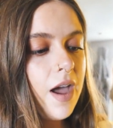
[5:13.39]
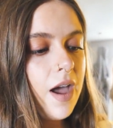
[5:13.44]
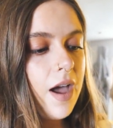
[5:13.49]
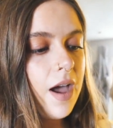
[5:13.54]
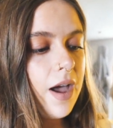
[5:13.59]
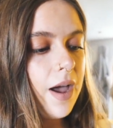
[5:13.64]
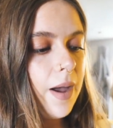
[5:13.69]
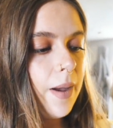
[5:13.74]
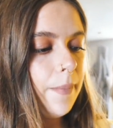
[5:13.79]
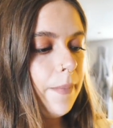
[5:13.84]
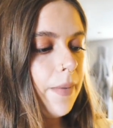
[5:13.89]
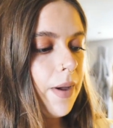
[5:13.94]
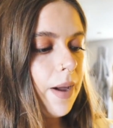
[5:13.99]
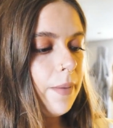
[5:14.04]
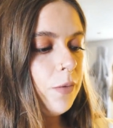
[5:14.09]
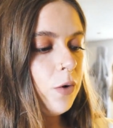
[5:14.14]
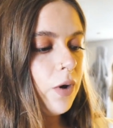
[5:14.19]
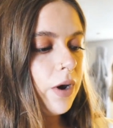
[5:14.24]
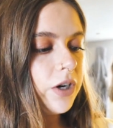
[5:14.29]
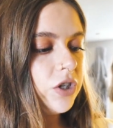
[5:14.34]
um,
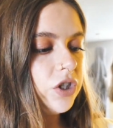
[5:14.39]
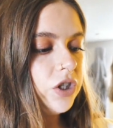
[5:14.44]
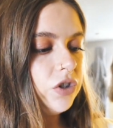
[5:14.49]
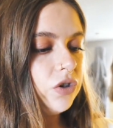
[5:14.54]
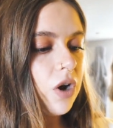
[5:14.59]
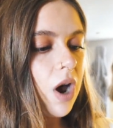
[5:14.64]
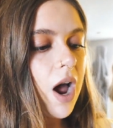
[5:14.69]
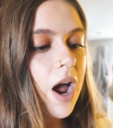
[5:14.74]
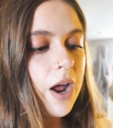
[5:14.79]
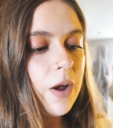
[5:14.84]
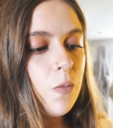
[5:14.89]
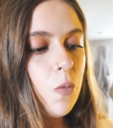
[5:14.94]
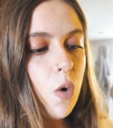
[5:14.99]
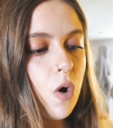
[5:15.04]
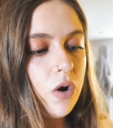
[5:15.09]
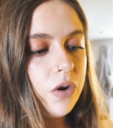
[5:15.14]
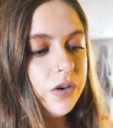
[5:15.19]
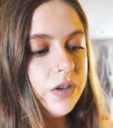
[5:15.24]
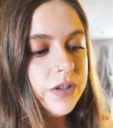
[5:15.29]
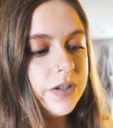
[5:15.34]
I'm not actually sure, eye
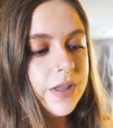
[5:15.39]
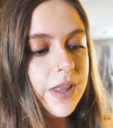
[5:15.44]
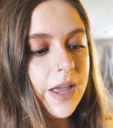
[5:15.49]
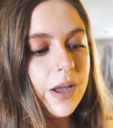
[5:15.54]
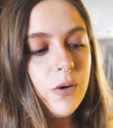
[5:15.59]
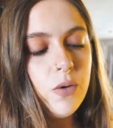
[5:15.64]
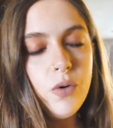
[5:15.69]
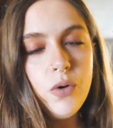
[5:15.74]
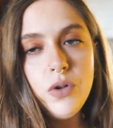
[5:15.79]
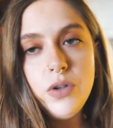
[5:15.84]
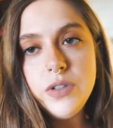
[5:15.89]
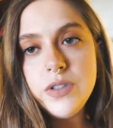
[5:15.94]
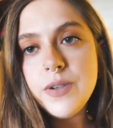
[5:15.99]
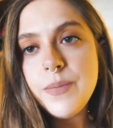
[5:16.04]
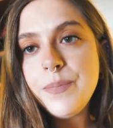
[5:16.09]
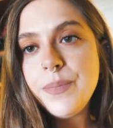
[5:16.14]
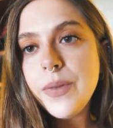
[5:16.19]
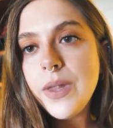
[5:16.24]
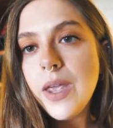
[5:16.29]
wands they're called